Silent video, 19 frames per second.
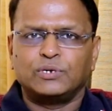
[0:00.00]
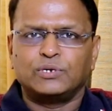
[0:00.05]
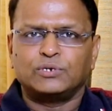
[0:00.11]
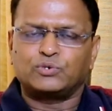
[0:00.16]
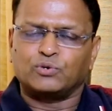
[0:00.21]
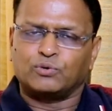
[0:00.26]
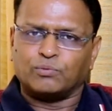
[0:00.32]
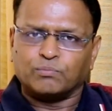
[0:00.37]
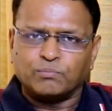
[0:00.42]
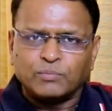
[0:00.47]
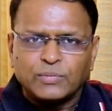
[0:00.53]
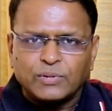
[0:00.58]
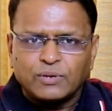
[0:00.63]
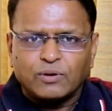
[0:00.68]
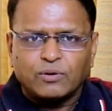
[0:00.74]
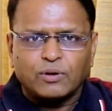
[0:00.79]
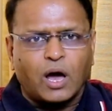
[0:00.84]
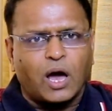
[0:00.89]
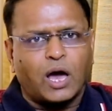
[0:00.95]
So
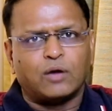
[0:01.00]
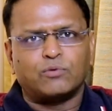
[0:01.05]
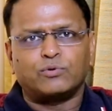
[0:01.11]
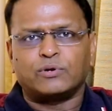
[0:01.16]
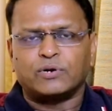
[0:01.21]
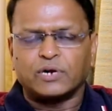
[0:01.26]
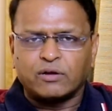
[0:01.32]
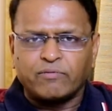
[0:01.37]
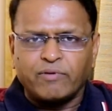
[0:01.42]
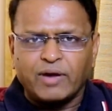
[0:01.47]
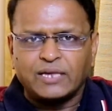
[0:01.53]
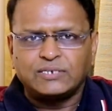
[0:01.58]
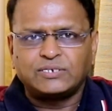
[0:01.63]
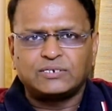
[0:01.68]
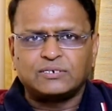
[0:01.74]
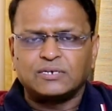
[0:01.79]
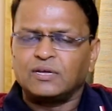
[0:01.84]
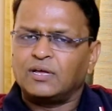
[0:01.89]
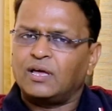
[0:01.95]
I would
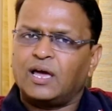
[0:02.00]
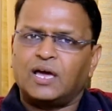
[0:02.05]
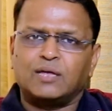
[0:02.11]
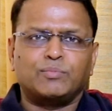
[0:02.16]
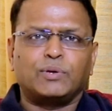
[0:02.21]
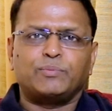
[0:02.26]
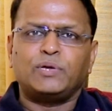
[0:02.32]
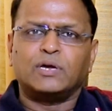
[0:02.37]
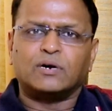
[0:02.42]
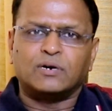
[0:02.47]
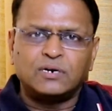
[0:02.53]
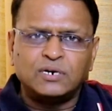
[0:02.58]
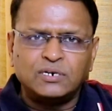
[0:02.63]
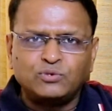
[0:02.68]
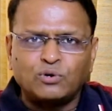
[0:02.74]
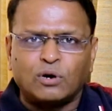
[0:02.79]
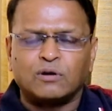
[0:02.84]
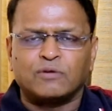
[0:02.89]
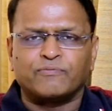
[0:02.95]
request and maybe
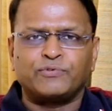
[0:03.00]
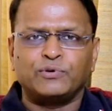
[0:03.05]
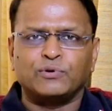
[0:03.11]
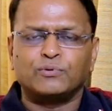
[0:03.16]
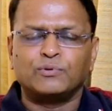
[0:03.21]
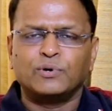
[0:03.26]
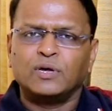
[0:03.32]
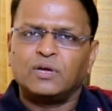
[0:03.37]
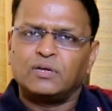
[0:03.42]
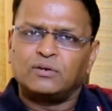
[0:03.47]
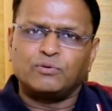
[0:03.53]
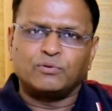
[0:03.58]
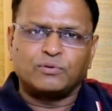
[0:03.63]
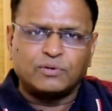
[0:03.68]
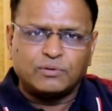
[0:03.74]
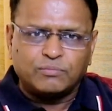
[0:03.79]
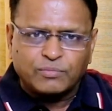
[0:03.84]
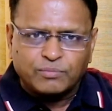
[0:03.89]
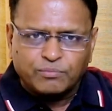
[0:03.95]
urge all of you to
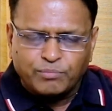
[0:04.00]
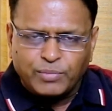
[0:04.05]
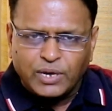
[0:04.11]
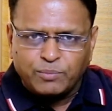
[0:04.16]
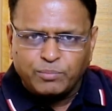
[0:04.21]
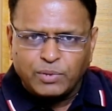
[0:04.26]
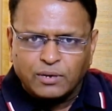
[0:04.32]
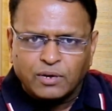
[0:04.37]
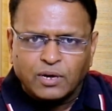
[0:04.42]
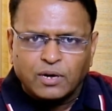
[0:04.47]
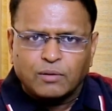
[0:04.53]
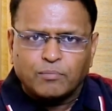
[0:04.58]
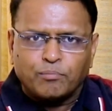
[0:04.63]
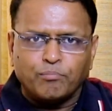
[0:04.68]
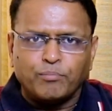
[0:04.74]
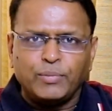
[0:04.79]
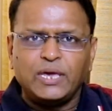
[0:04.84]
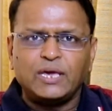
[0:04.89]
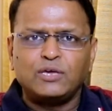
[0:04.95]
maybe
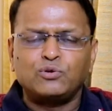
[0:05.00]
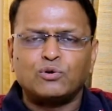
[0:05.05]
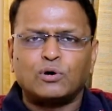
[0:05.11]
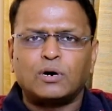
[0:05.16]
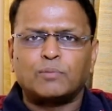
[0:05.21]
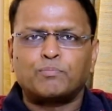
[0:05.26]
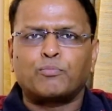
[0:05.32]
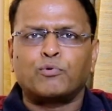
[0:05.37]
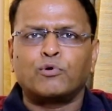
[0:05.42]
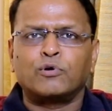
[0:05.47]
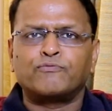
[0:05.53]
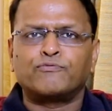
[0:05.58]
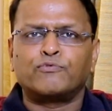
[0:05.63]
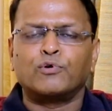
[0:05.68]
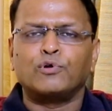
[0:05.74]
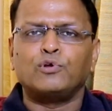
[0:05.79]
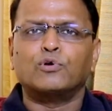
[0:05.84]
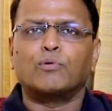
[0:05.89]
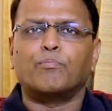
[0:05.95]
make your
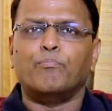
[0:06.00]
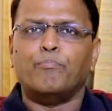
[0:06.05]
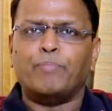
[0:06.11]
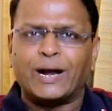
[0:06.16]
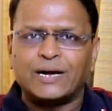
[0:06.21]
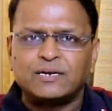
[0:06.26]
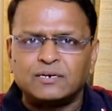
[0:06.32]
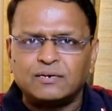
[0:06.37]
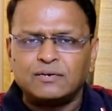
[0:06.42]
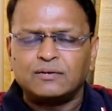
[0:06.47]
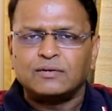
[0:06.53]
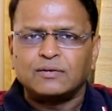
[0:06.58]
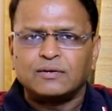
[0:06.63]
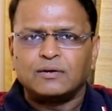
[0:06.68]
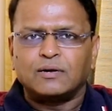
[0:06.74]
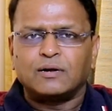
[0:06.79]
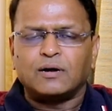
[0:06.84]
portfolio better,